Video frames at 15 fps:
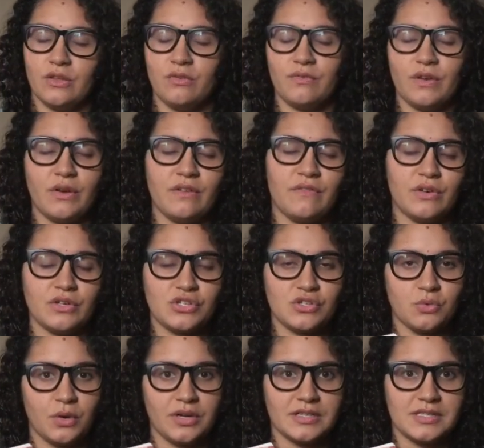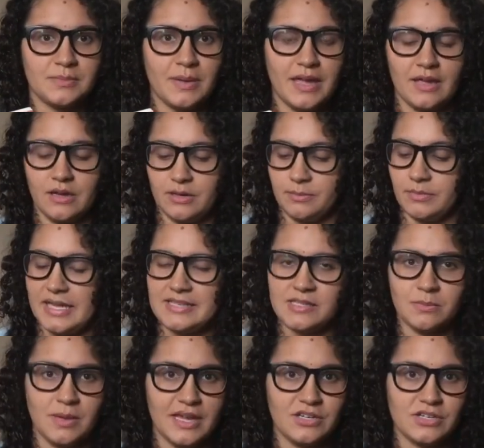They're very, very short
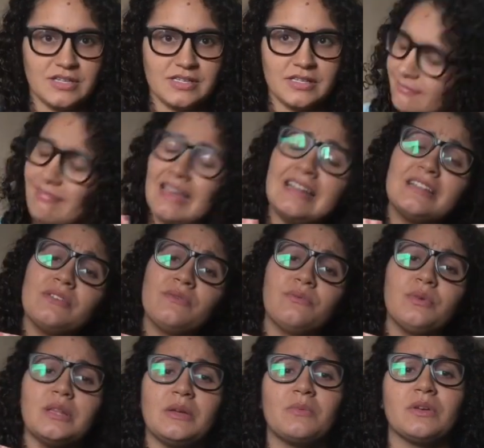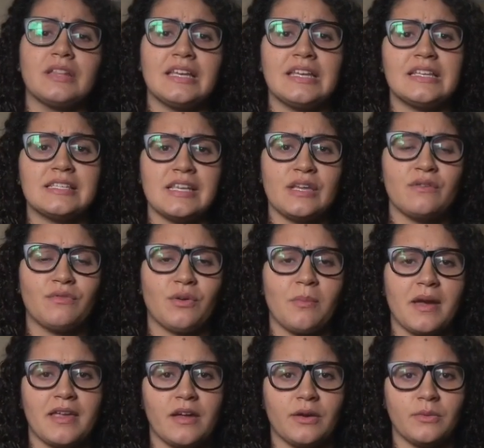lesson pages, and really, really easy for
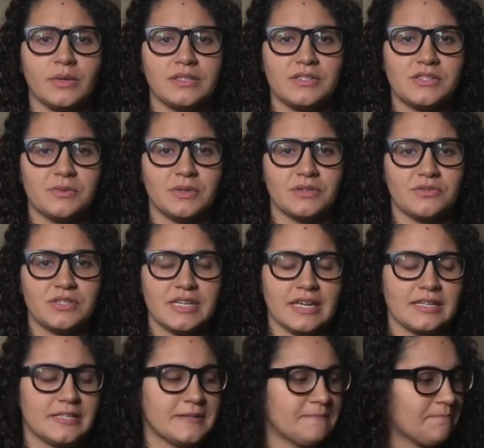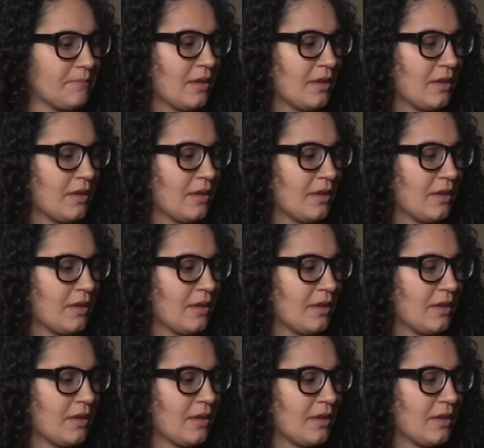my young ones to understand.